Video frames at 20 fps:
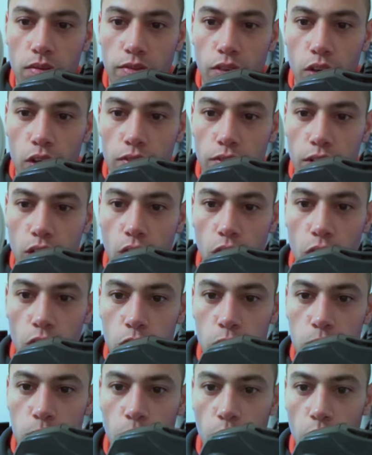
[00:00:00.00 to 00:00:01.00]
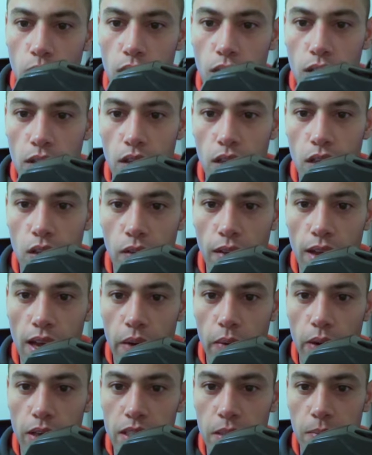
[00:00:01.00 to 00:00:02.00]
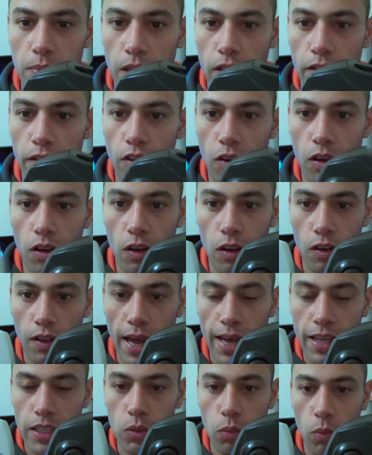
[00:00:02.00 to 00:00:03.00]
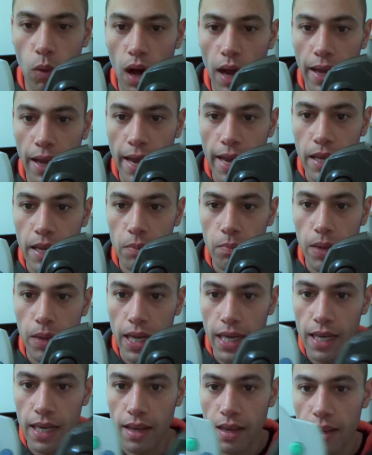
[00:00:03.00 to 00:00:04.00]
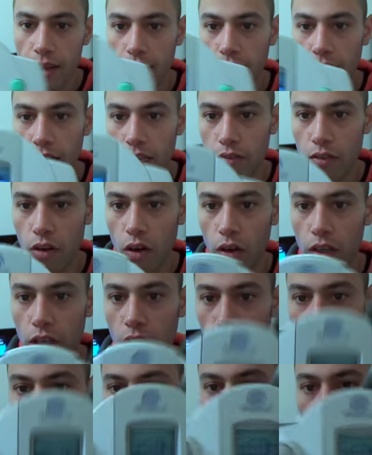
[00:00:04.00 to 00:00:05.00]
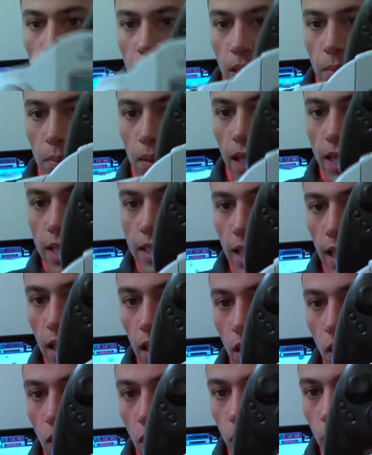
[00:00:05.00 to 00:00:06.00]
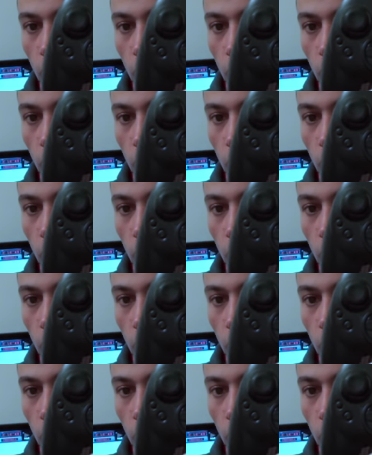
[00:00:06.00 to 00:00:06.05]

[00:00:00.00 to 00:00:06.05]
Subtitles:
different colours, but they are quite similar. And they're all called X and Y, A and B. And you've got similarly placed analog